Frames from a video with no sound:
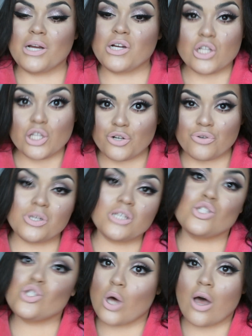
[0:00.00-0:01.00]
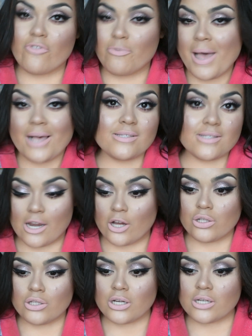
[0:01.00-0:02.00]
glittery, soft
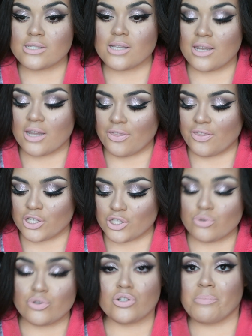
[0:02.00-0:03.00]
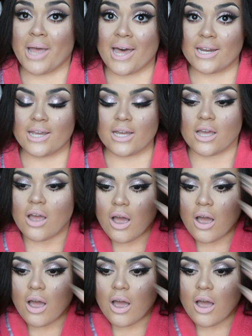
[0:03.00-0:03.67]
pastel looks. Nothing too dramatic.